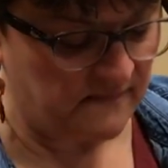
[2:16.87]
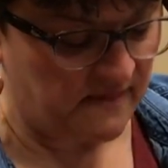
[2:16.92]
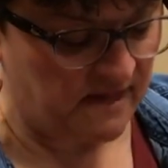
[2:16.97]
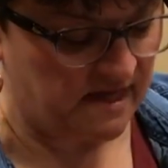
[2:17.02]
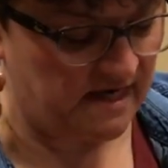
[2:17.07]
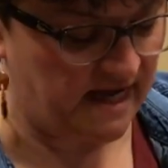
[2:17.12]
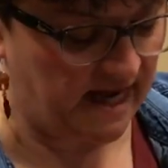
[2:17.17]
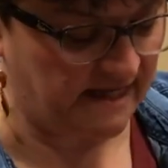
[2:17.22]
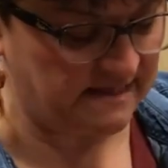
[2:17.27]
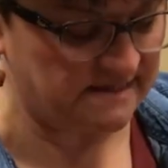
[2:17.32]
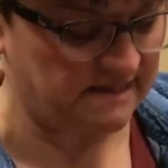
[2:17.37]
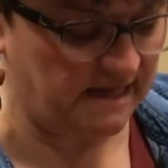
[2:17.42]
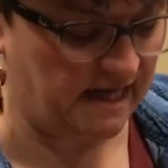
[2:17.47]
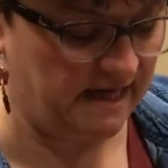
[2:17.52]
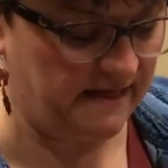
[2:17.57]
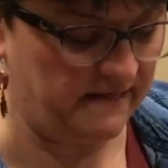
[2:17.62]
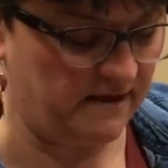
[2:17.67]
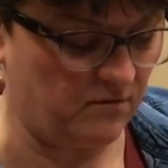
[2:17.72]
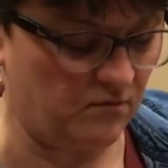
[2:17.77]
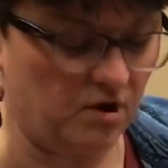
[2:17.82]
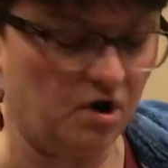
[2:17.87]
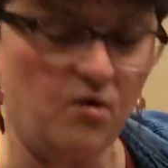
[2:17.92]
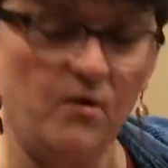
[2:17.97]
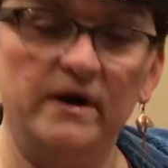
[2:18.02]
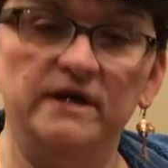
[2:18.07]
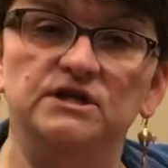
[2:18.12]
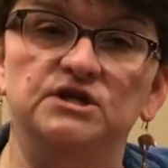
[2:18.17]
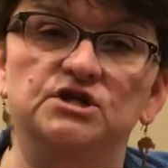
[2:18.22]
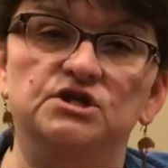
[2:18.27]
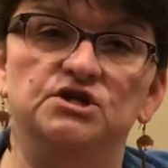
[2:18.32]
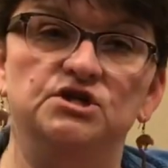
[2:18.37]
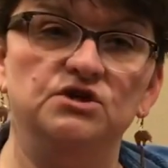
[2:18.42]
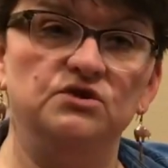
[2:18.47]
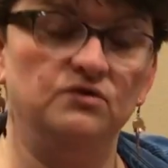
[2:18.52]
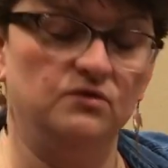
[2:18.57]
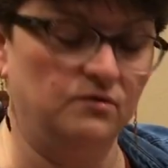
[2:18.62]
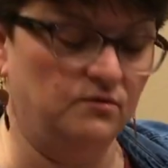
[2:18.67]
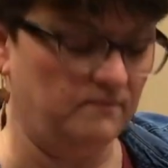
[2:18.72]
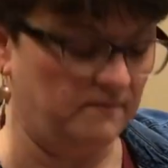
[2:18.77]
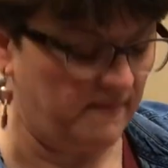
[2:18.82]
The next line that we're going to
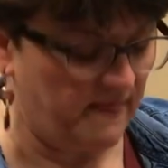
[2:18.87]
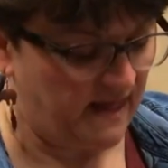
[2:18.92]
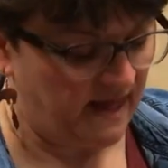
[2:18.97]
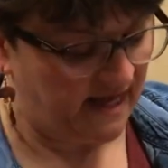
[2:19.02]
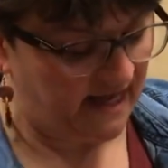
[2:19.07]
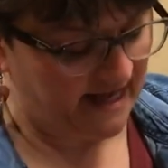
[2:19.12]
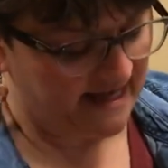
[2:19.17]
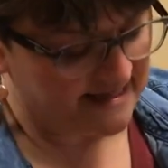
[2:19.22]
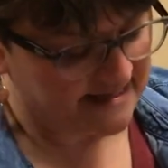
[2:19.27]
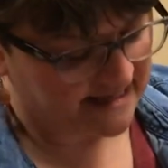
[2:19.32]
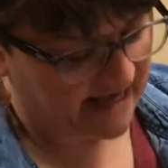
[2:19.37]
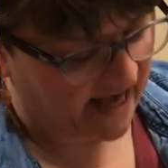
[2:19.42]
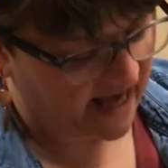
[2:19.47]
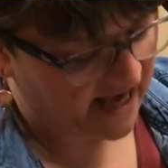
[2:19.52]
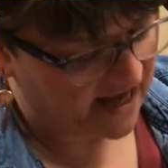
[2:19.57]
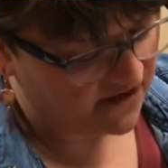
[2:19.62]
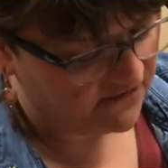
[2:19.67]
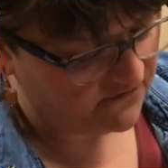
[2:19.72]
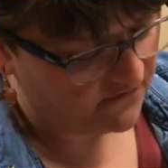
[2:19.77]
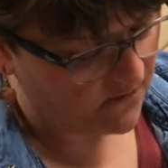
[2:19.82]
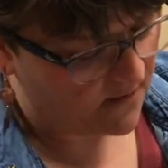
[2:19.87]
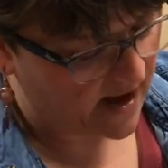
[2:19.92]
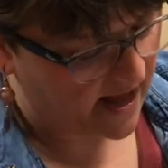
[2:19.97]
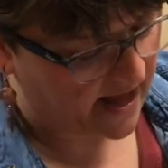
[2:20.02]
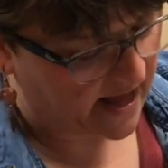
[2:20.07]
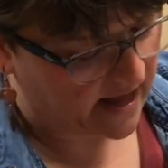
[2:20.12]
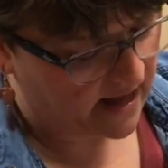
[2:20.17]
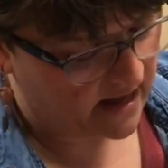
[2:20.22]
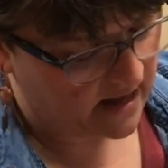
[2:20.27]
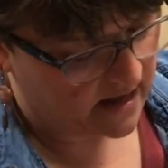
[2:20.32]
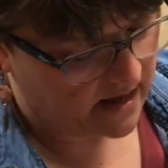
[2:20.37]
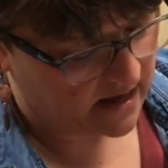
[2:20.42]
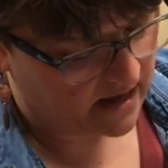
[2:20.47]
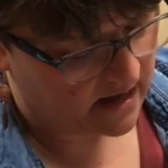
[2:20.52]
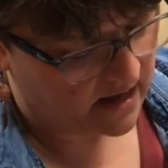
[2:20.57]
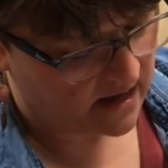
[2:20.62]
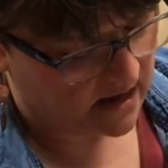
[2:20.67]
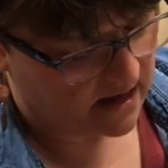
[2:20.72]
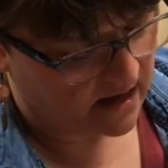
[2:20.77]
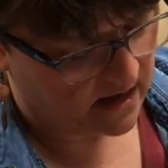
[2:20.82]
do is halfway
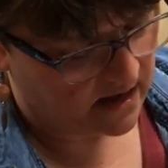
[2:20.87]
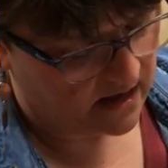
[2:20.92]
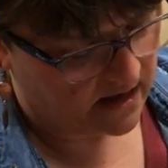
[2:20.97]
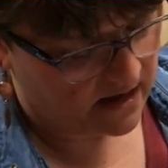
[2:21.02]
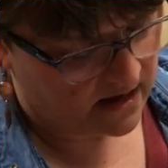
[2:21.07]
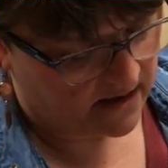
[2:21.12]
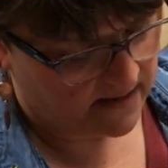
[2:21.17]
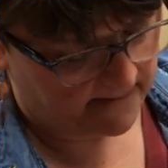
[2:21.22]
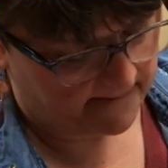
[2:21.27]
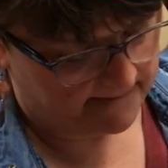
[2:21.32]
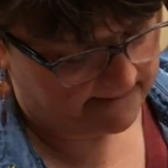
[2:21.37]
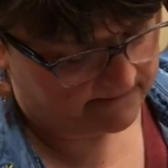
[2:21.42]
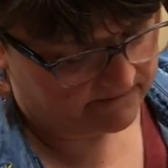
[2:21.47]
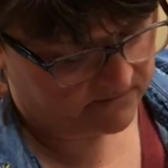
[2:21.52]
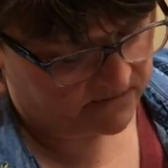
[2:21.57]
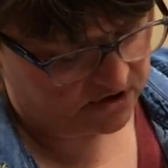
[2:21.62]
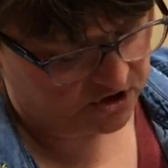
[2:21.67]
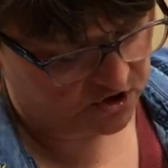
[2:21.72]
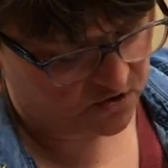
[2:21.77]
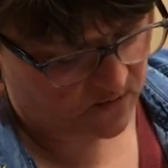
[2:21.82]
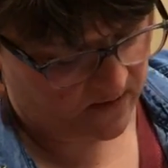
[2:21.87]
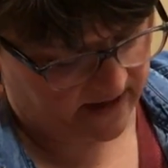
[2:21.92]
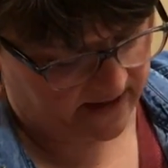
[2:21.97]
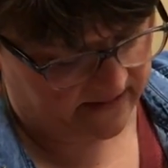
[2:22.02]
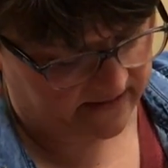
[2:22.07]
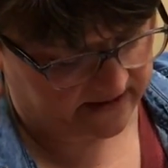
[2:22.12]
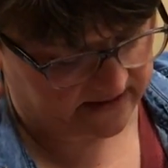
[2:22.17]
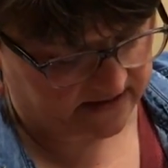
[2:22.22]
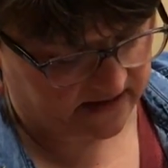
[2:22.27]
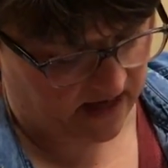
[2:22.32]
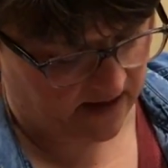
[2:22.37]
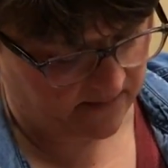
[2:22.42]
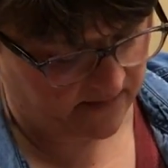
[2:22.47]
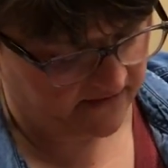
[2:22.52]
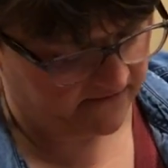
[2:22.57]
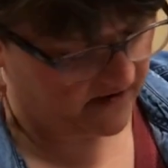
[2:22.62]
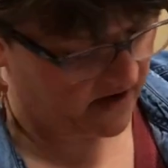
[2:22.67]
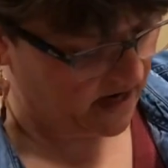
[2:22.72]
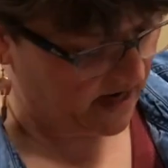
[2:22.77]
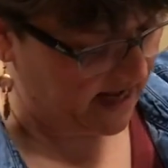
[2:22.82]
between the top
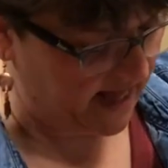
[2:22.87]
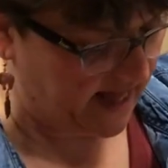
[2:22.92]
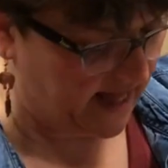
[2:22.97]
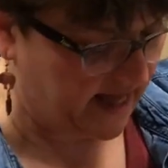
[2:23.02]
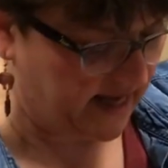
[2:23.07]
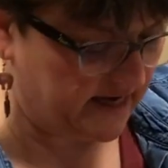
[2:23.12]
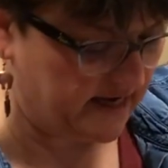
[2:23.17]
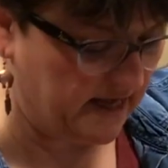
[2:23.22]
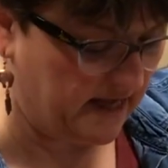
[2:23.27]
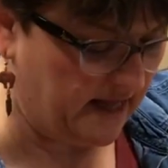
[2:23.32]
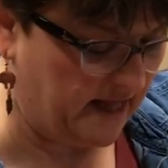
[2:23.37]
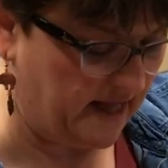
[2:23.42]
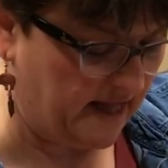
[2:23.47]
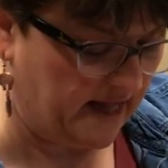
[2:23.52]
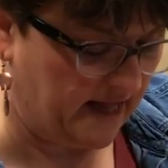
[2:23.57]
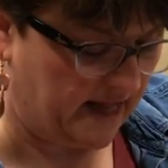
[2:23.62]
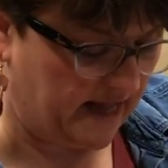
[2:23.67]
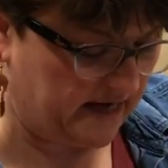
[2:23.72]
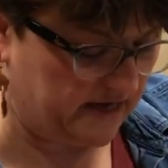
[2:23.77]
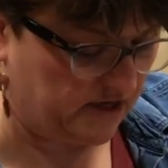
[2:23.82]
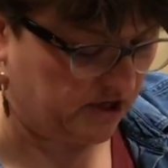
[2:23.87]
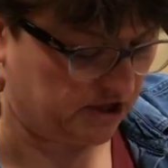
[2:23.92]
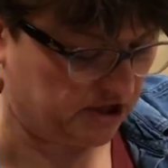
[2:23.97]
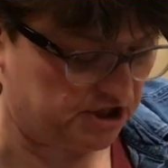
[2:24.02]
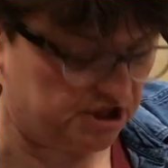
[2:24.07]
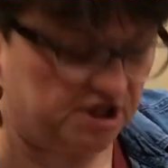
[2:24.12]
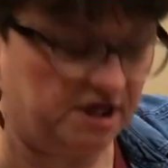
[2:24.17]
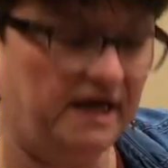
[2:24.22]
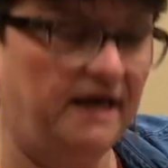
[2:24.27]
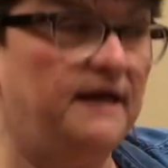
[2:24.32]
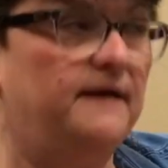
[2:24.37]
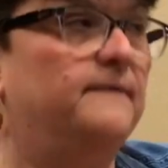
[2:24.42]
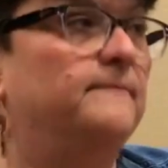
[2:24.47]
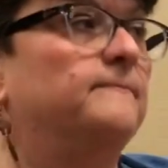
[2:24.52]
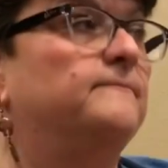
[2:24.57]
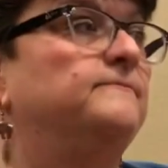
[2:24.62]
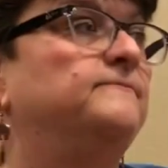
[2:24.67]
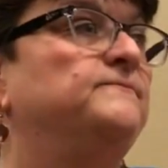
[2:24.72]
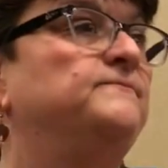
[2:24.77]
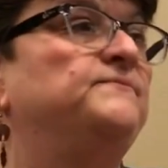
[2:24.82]
of our head and our
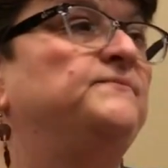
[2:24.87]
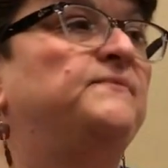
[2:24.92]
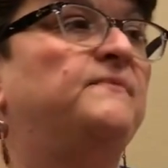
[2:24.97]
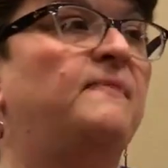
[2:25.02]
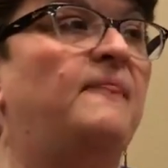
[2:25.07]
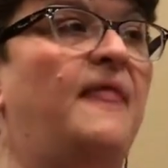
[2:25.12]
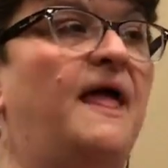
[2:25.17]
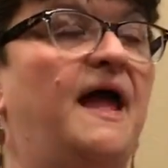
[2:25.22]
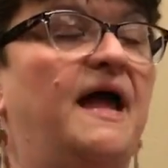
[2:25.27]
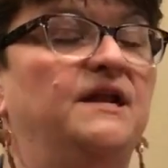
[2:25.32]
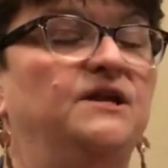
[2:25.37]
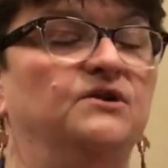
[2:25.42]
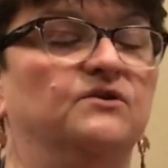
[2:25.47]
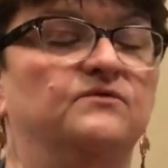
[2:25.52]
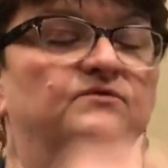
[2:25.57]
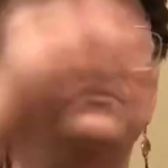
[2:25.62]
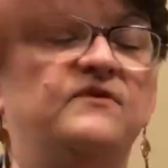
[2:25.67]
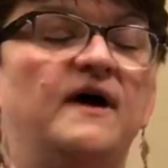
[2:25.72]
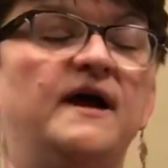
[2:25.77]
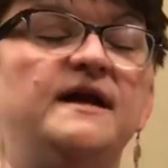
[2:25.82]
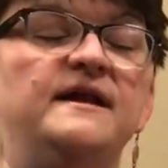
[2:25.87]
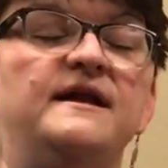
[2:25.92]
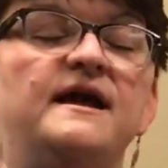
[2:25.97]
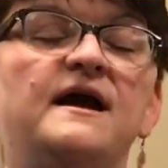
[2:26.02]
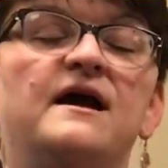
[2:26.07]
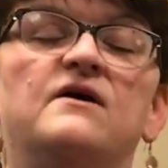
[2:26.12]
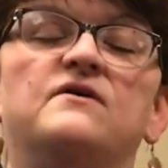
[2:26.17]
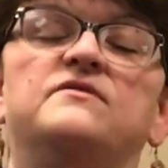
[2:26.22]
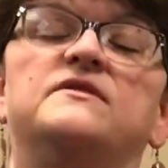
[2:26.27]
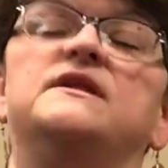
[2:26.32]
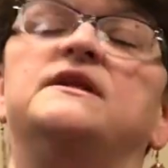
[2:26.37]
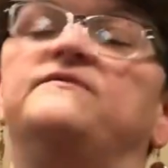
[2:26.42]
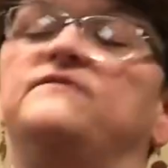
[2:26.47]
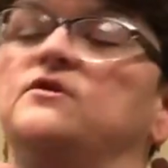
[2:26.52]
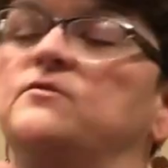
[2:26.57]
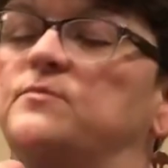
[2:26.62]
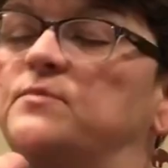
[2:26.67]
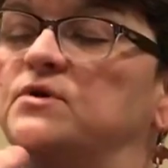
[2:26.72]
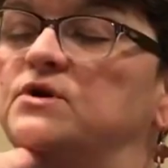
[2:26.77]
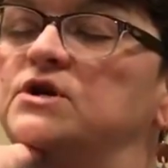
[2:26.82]
chin. And you'll find out that
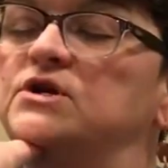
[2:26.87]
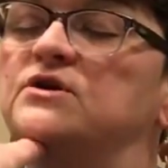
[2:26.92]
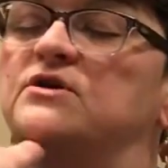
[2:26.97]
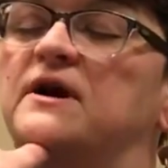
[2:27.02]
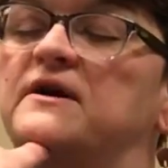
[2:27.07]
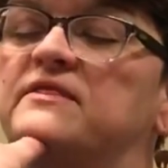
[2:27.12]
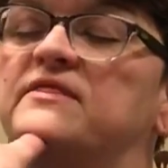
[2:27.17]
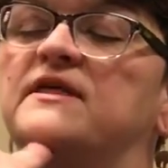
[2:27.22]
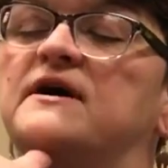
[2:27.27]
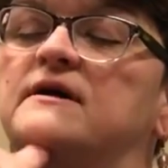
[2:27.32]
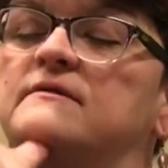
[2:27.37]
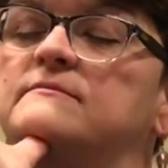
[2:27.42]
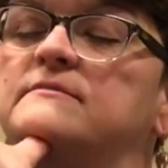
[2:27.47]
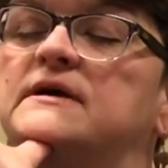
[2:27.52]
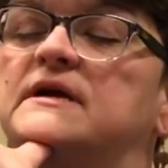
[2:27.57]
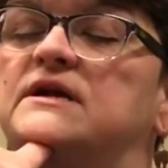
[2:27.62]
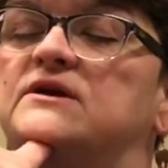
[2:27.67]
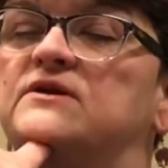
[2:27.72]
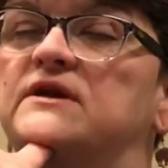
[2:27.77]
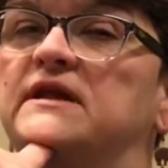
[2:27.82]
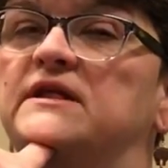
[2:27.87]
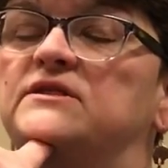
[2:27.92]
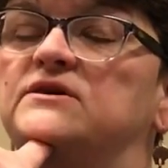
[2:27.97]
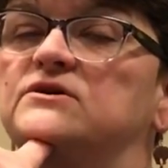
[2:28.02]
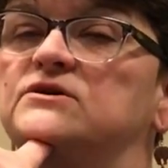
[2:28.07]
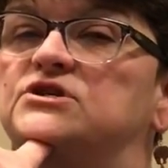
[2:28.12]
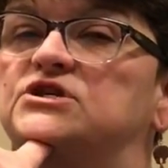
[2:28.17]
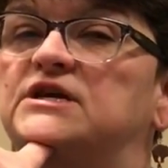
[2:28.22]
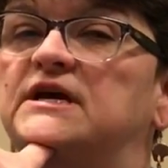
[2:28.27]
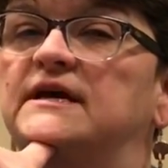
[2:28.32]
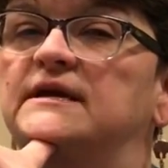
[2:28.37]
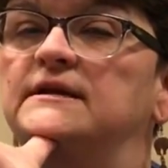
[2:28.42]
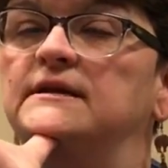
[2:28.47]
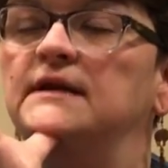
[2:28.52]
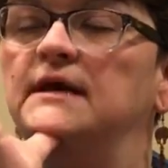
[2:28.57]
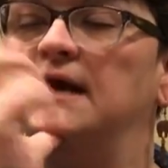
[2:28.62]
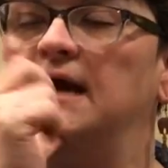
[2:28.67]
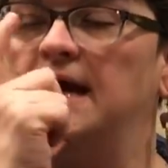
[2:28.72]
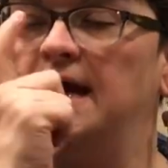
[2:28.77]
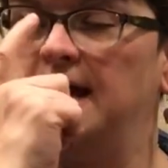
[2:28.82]
if you put your thumb underneath your
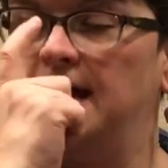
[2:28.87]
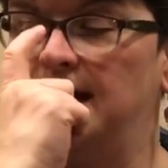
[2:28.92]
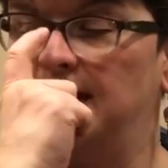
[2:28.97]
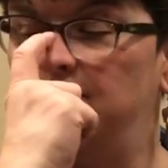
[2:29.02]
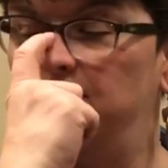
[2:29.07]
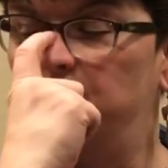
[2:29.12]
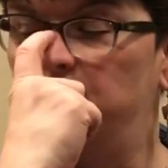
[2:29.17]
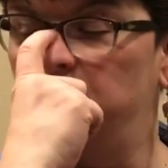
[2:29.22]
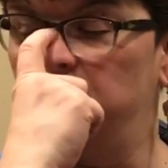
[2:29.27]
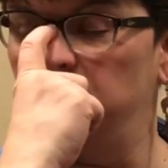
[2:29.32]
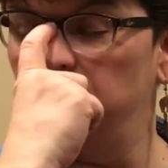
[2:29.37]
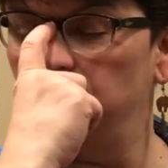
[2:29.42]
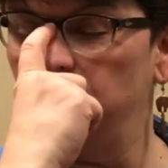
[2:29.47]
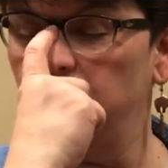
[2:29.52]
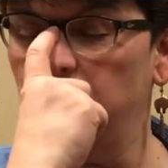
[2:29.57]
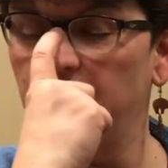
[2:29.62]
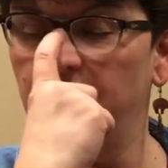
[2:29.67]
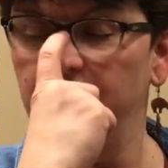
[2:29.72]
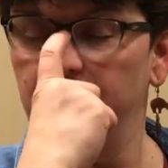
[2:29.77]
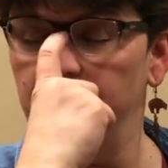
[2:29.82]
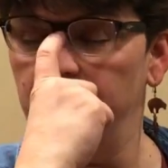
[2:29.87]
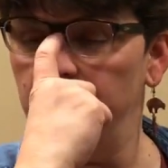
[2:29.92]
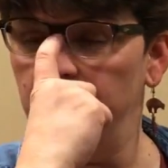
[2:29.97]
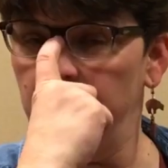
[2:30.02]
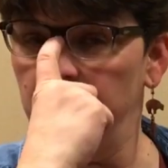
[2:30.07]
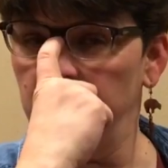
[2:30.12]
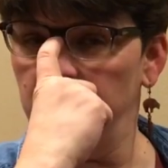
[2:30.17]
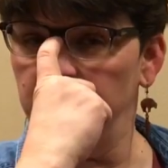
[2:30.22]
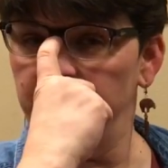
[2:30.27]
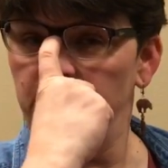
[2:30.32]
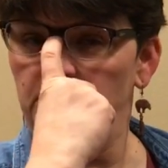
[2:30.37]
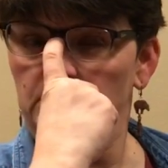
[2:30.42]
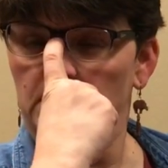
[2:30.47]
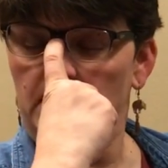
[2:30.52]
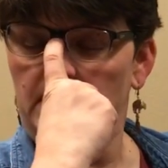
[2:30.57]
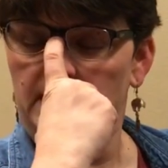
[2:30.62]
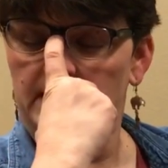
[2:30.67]
chin and put it right in the middle of your